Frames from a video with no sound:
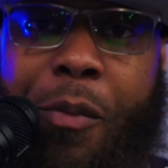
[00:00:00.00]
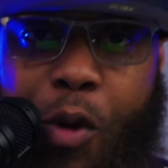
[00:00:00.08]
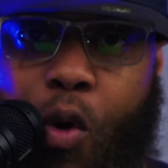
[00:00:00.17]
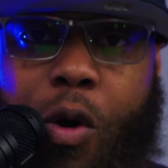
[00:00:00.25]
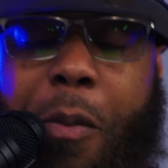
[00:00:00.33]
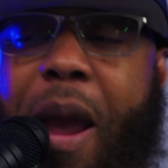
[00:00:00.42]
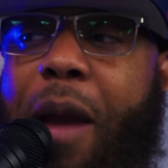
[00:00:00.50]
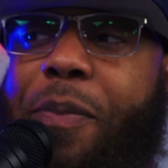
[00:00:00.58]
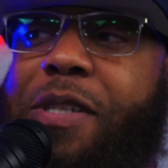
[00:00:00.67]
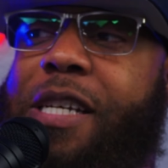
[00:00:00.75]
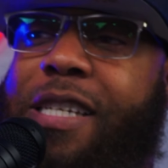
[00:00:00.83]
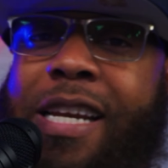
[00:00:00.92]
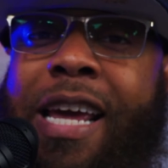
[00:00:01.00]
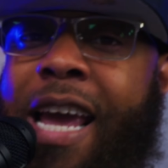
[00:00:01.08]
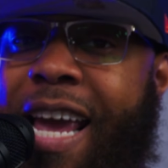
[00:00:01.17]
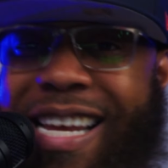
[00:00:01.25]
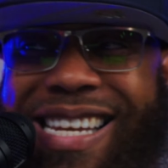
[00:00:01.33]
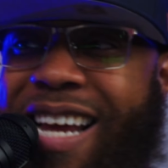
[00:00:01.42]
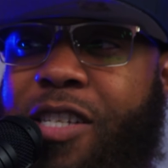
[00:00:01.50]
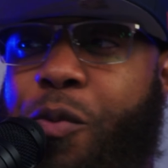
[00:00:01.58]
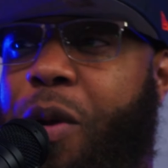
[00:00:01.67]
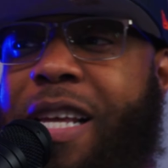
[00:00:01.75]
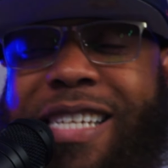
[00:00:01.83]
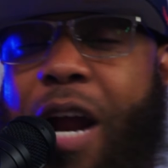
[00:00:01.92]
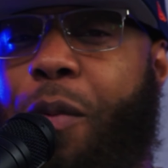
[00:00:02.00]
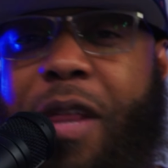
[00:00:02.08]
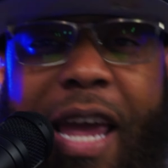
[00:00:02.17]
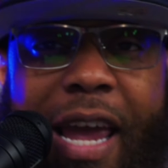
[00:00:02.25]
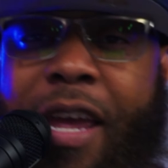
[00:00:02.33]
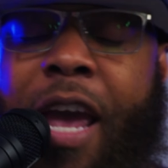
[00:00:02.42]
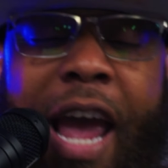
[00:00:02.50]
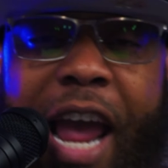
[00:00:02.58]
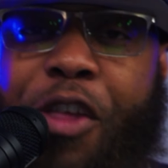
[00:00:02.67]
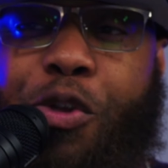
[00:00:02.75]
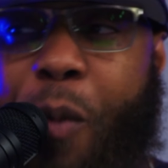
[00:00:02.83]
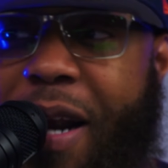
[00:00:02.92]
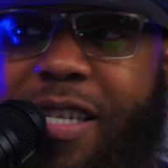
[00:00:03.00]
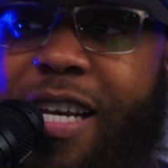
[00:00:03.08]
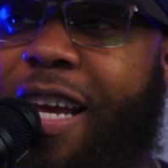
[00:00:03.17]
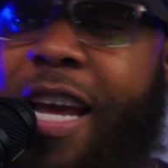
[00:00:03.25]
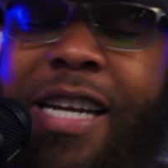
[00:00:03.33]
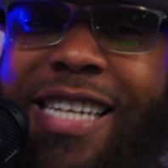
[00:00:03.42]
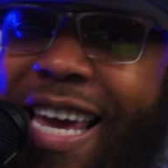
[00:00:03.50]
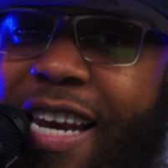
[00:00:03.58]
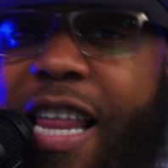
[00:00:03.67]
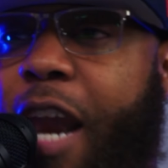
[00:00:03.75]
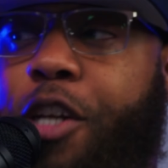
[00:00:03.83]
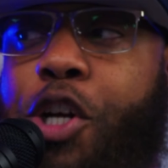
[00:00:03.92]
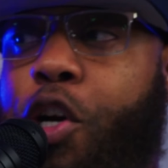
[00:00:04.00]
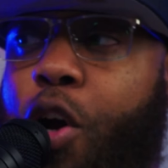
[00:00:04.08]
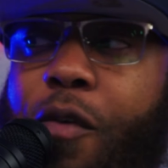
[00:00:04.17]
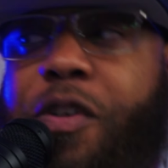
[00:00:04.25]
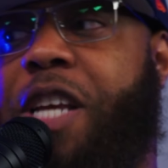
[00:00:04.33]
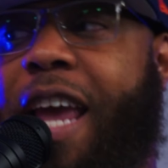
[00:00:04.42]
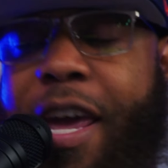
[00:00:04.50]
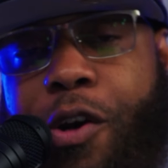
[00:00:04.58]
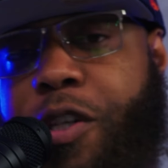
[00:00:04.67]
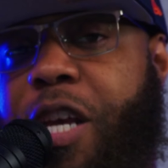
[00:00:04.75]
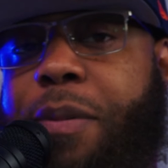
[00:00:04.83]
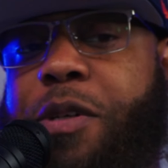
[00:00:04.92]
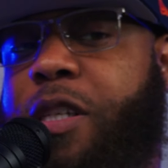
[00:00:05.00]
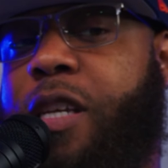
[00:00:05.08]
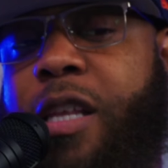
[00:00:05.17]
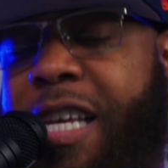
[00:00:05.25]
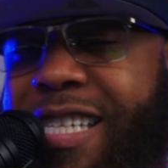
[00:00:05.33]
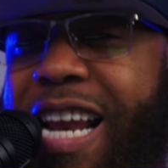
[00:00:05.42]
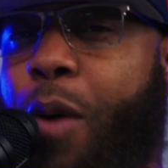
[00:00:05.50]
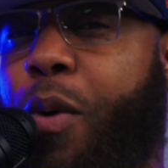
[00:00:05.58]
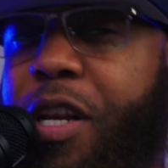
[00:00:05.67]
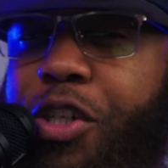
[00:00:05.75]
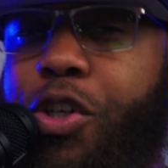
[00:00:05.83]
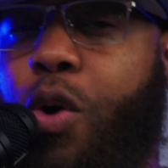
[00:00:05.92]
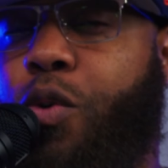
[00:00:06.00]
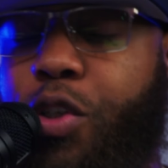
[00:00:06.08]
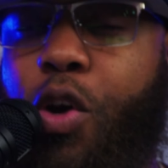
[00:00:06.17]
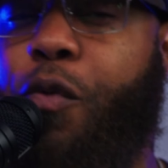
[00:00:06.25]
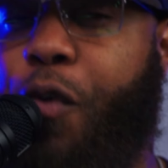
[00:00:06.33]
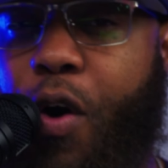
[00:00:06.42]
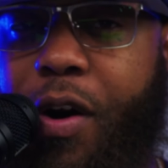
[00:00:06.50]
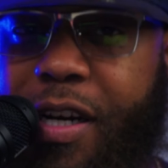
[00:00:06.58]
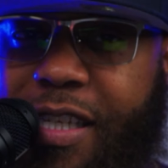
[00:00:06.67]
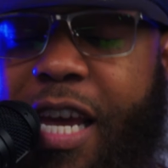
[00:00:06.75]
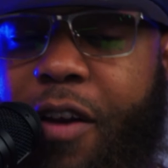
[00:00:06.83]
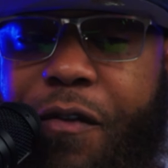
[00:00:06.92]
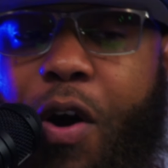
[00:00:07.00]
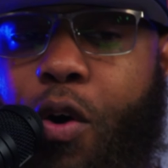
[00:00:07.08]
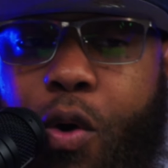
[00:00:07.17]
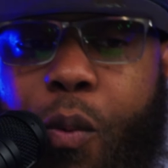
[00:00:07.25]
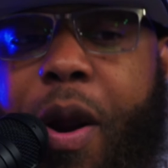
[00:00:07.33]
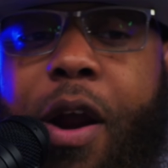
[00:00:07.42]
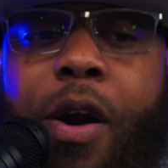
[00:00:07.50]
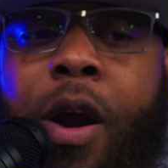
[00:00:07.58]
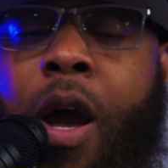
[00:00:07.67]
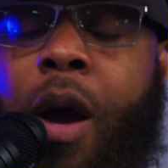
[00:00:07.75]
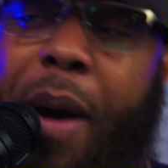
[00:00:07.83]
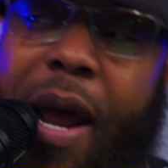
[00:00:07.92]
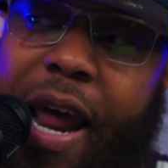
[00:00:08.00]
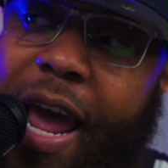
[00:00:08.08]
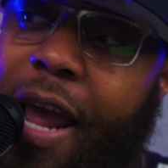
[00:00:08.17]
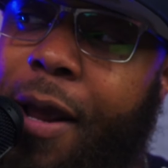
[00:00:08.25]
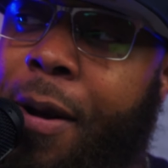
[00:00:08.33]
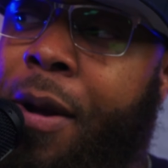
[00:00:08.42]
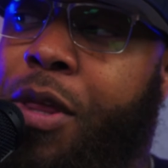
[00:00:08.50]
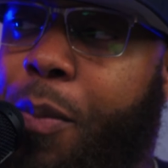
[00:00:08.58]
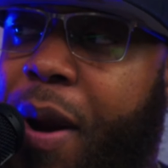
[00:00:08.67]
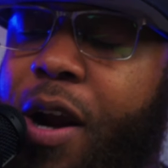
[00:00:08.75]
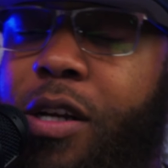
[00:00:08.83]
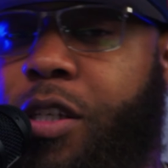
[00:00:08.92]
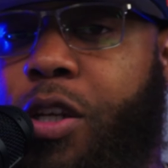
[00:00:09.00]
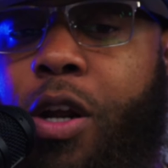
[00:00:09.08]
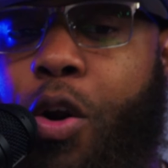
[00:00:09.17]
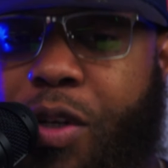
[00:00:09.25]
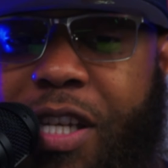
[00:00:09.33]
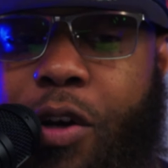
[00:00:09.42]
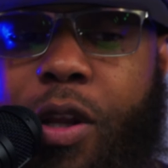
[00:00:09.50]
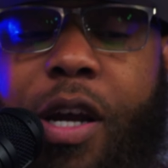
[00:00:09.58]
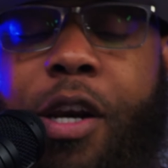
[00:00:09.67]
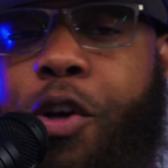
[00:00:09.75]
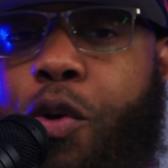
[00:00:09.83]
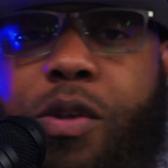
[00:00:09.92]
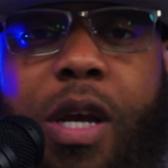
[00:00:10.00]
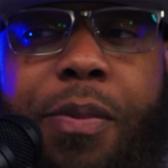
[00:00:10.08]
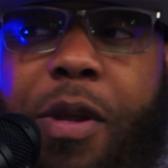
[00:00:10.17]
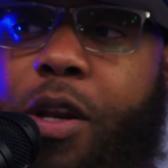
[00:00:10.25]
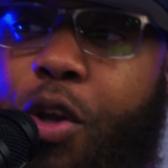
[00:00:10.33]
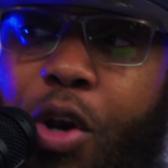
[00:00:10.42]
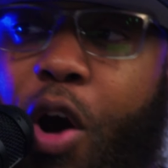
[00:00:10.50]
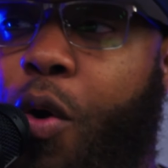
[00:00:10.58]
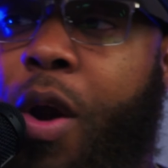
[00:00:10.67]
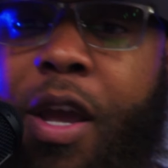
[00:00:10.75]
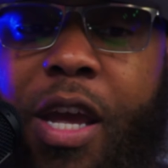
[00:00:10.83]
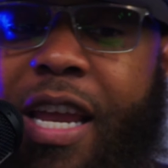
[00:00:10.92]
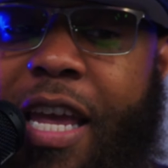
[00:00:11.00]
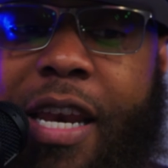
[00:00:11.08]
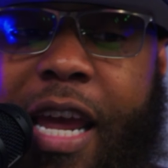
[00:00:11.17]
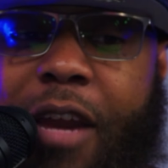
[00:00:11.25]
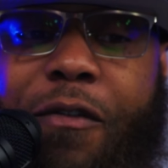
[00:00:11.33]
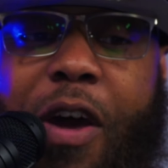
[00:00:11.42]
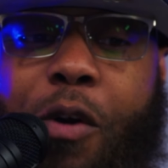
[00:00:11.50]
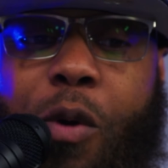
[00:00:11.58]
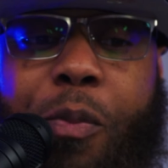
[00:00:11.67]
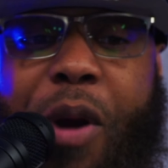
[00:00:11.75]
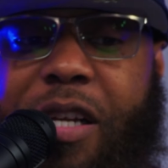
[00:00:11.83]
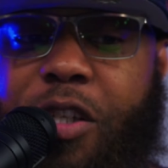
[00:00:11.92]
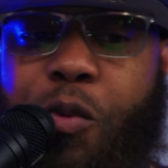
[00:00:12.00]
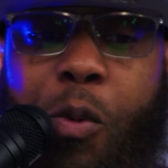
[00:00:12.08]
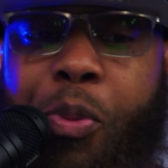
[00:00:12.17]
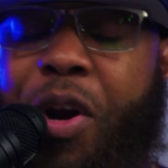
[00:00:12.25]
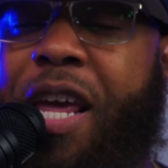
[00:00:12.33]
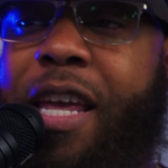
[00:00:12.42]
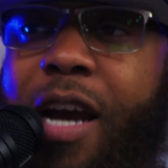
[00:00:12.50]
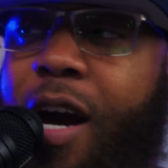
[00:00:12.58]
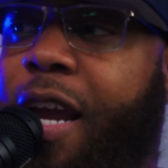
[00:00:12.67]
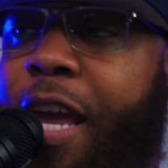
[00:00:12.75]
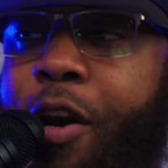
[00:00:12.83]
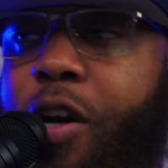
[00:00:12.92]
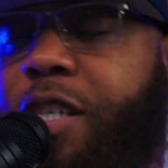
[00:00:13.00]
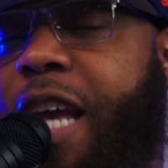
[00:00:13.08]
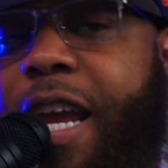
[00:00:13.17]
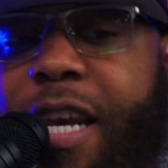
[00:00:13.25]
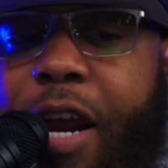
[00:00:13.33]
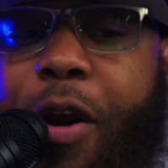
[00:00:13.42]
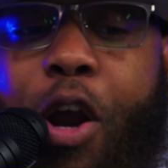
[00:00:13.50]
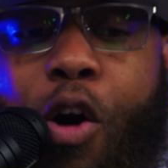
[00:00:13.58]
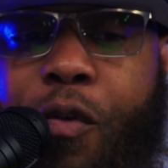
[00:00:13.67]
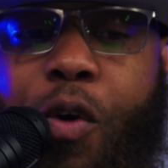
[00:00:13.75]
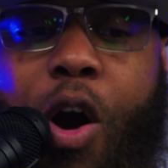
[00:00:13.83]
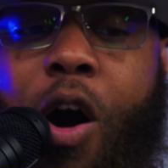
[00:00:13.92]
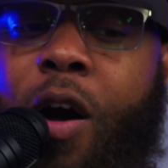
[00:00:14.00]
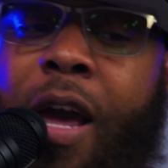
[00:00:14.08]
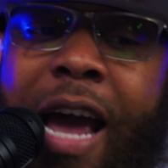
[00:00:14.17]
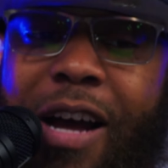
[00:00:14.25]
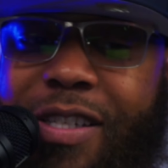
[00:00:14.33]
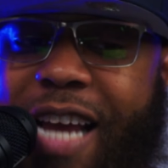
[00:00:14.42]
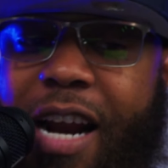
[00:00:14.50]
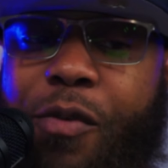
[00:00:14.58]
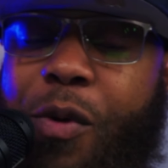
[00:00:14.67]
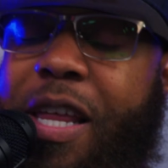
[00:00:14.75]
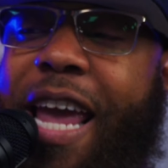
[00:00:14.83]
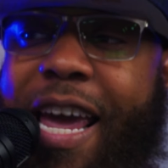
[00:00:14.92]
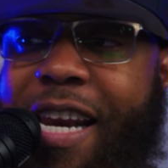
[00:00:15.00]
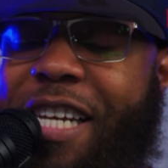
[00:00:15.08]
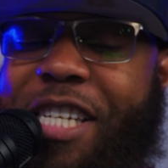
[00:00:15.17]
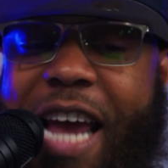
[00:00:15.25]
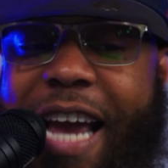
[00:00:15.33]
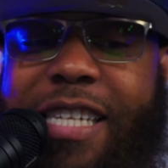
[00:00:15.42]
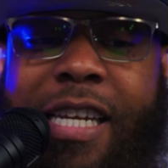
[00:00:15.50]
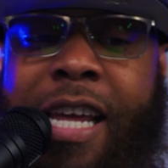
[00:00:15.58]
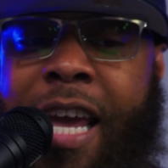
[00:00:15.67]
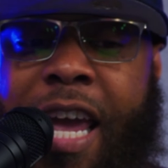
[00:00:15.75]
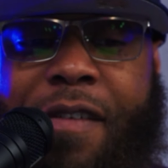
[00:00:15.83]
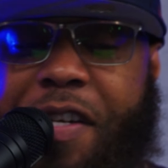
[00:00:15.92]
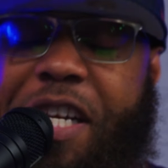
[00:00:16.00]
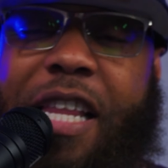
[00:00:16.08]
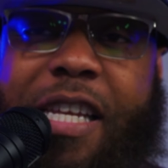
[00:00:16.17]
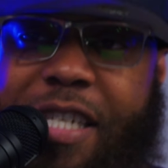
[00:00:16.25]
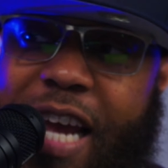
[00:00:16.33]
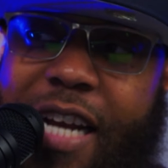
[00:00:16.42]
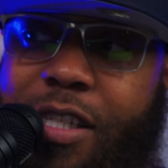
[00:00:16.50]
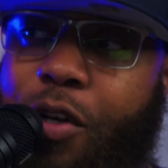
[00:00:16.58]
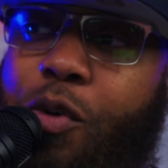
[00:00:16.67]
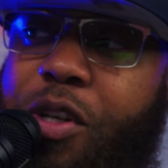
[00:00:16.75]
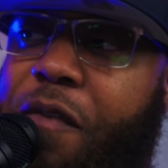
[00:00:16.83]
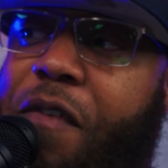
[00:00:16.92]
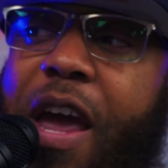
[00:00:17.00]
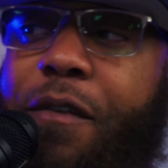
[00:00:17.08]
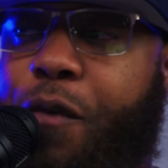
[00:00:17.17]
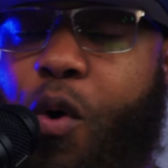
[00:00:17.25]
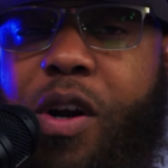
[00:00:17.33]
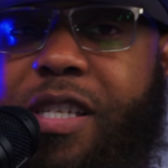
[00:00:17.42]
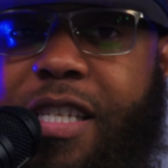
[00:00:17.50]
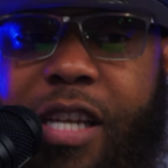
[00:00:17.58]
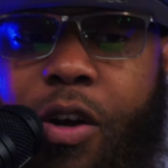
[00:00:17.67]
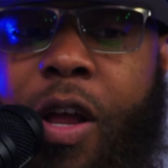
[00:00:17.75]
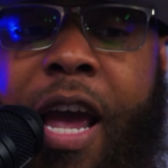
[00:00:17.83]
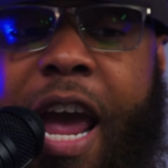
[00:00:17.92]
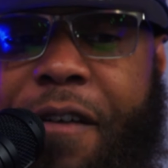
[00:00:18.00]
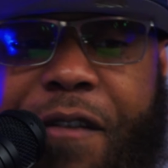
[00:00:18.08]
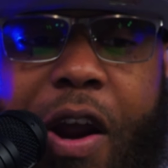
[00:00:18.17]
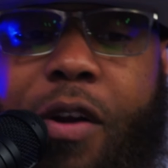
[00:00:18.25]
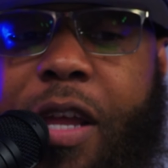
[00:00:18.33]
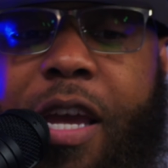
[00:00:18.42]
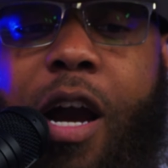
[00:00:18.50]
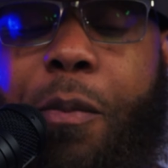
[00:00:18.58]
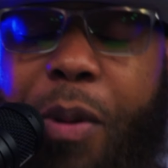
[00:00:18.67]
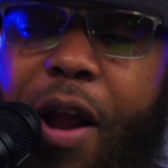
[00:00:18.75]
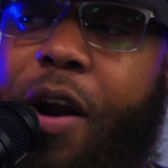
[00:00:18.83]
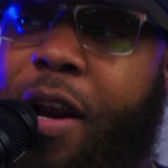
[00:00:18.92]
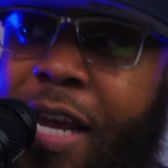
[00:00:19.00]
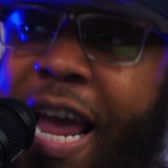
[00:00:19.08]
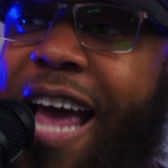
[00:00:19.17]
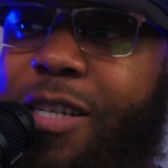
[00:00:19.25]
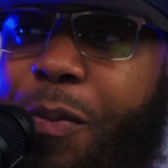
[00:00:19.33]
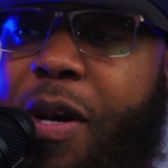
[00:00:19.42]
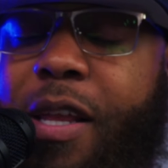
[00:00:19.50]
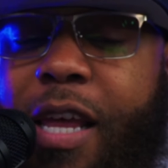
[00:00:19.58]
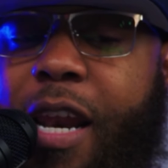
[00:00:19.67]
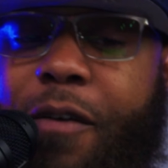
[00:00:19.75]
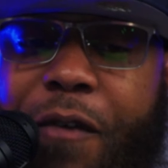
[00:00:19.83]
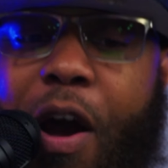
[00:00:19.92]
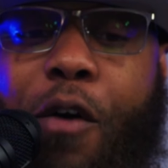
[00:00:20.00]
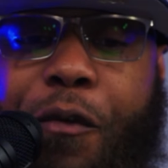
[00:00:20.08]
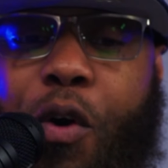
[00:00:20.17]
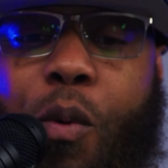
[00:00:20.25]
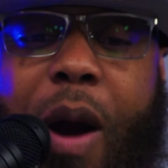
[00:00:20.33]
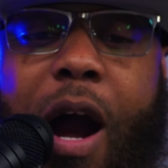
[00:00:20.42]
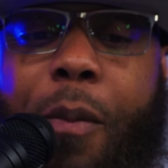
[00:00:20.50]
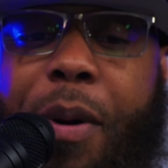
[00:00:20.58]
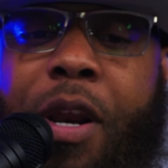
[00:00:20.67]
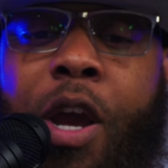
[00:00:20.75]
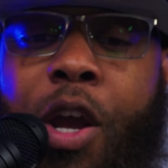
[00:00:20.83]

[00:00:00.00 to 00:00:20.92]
cornerback position. He's not really a threat to get a lot of turnovers and interceptions, at least not what he's shown so far in his NFL career. But hey, the Bears, you know, still looking to do something. You know, you need veteran presence. We're pretty young in our secondary overall, outside of really Eddie Jackson. Even Jalen Johnson, who's a vet for us, is still a fairly young player. He has been in the NFL for a while, but,